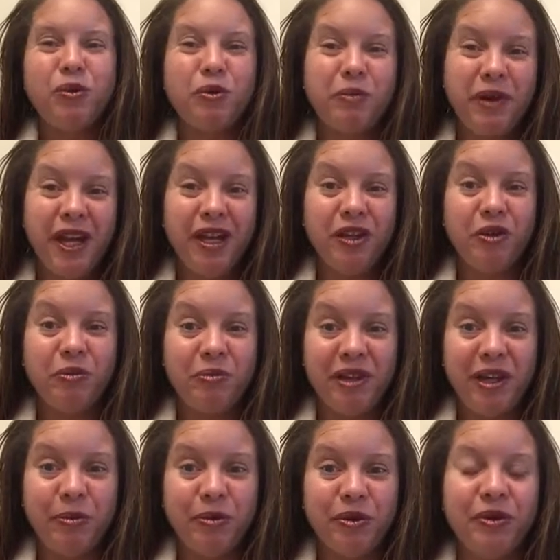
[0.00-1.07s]
will pay you
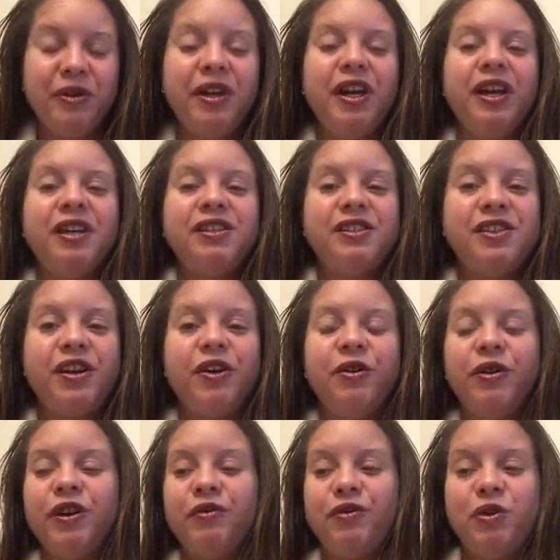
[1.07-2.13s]
people.
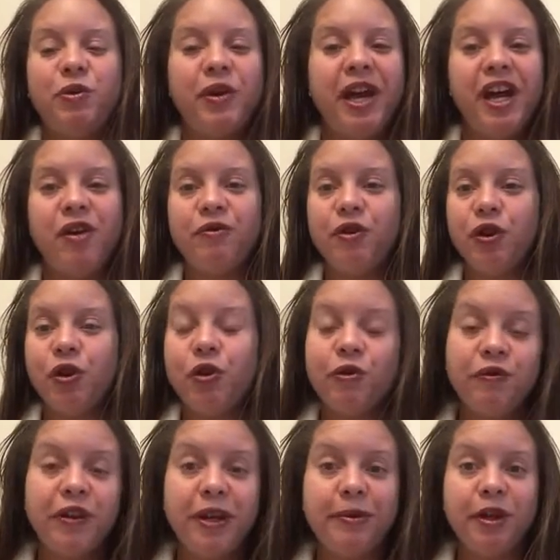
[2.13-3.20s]
So if you have your
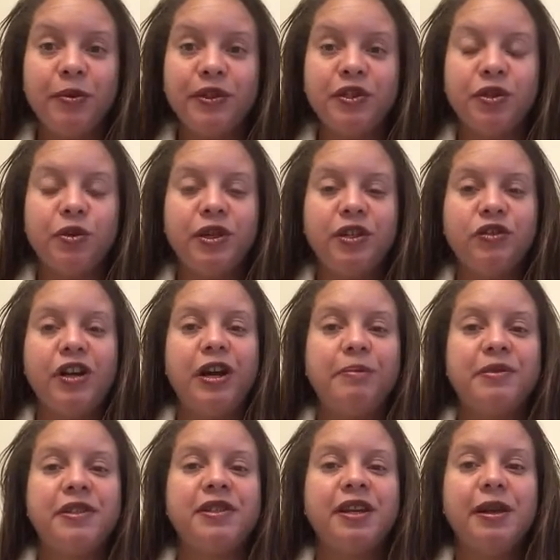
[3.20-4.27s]
whole family wants to go into
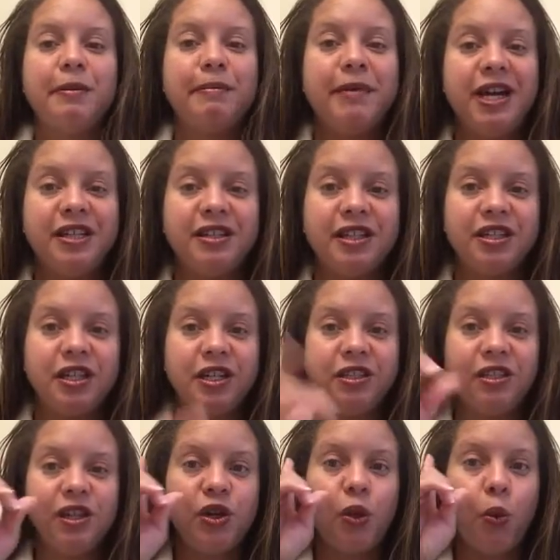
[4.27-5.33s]
drops, my
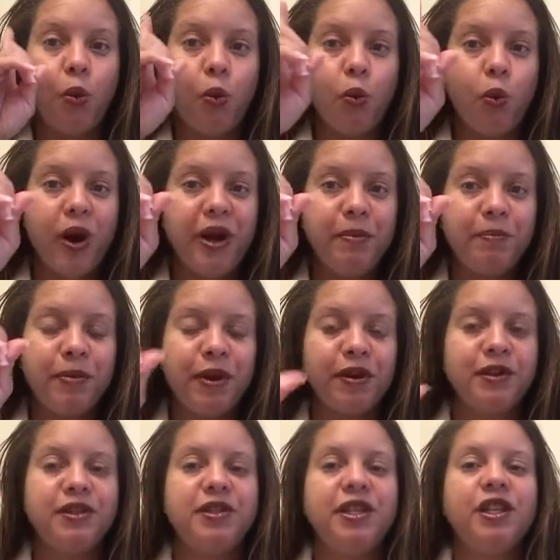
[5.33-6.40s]
suggestion, one
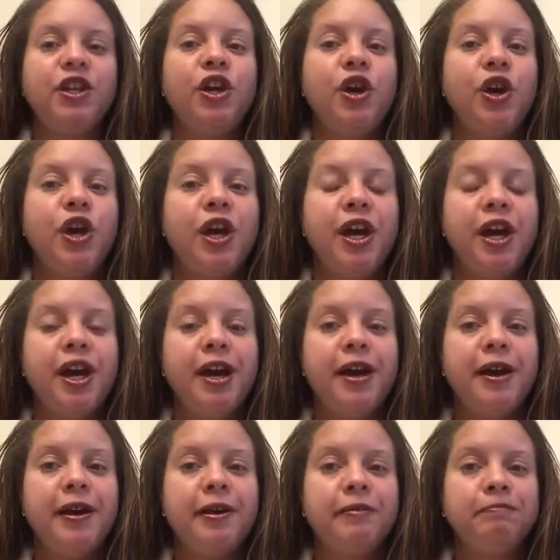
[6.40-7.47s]
person
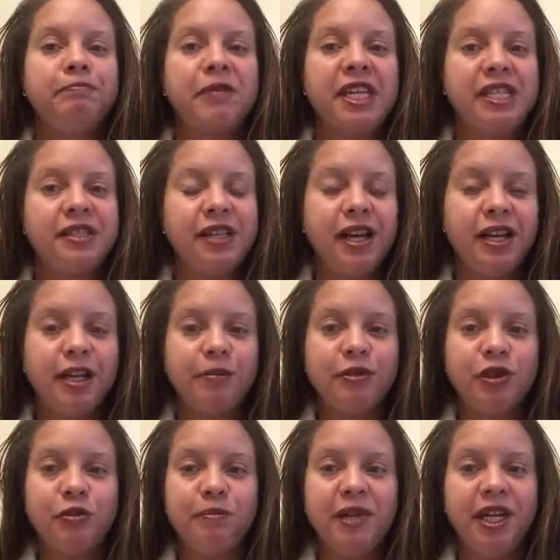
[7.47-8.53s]
um, sign
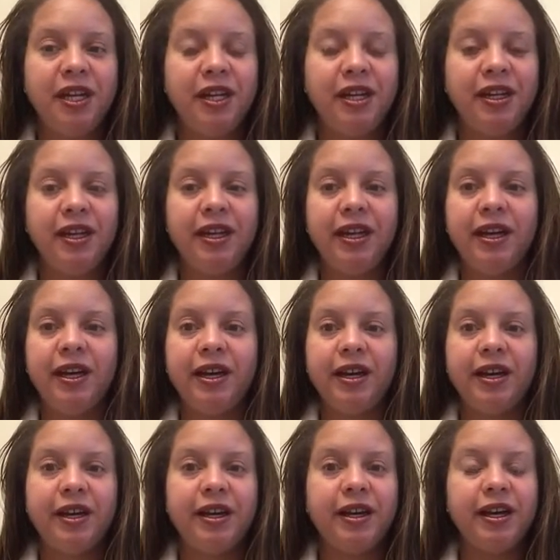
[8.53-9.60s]
up to be
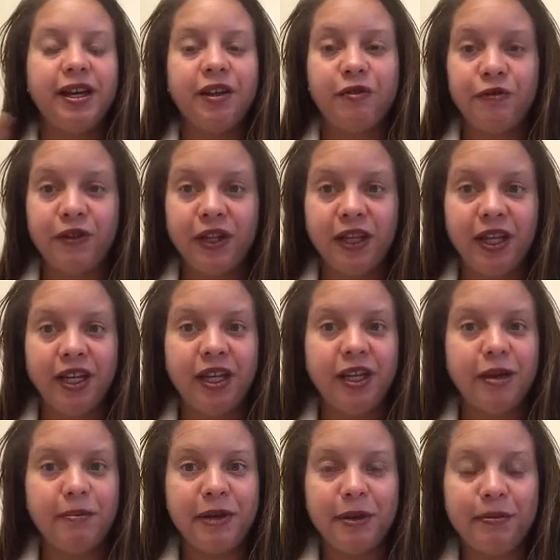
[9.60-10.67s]
uh, an affiliate,
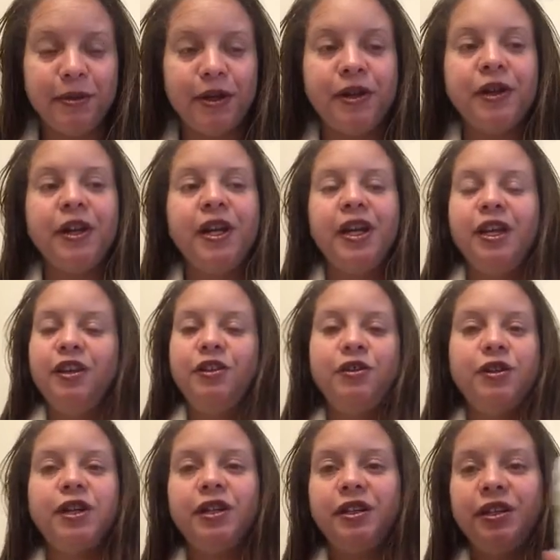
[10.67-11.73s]
a member.
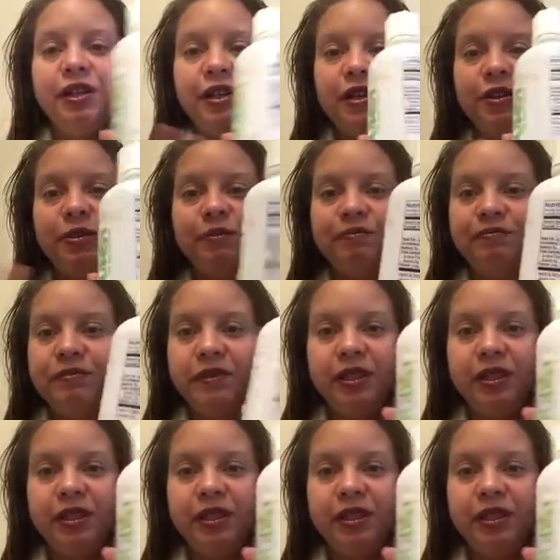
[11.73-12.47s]
You can, you know,